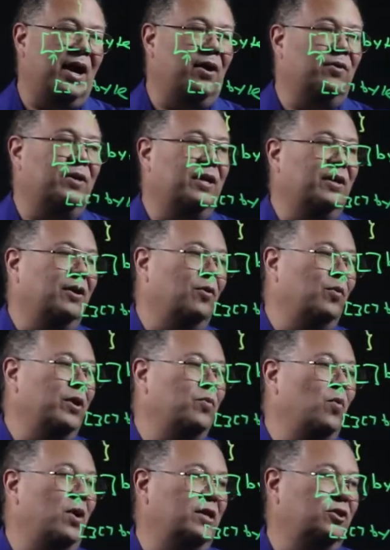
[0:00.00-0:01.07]
out here, we
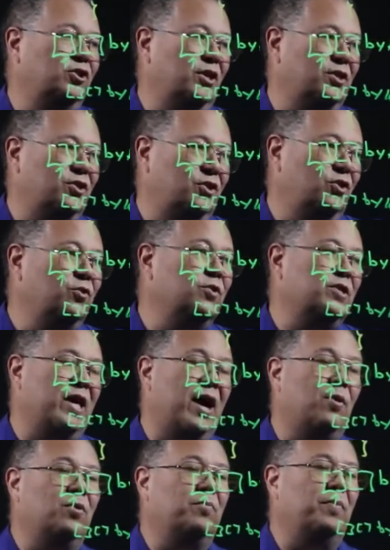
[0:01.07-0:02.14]
want to just use
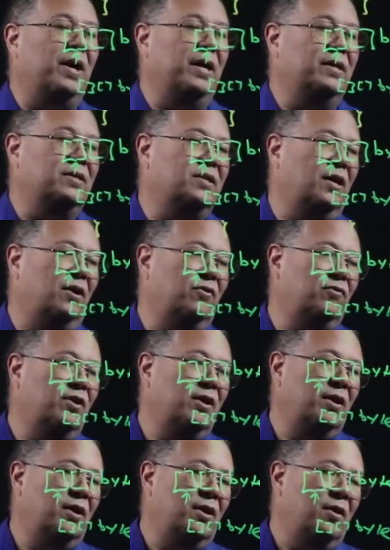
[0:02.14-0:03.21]
that one by itself.
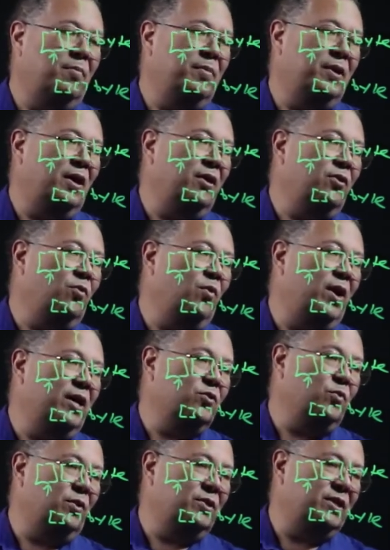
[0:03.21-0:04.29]
But
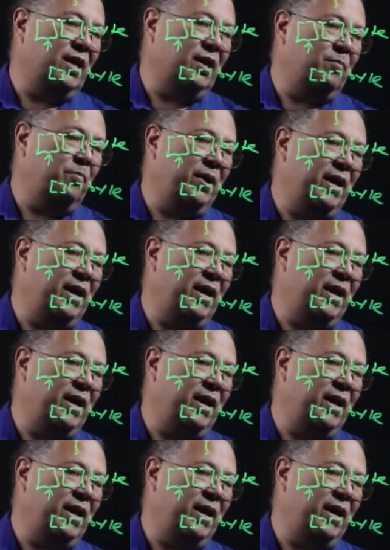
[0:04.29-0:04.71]
otherwise, we'll take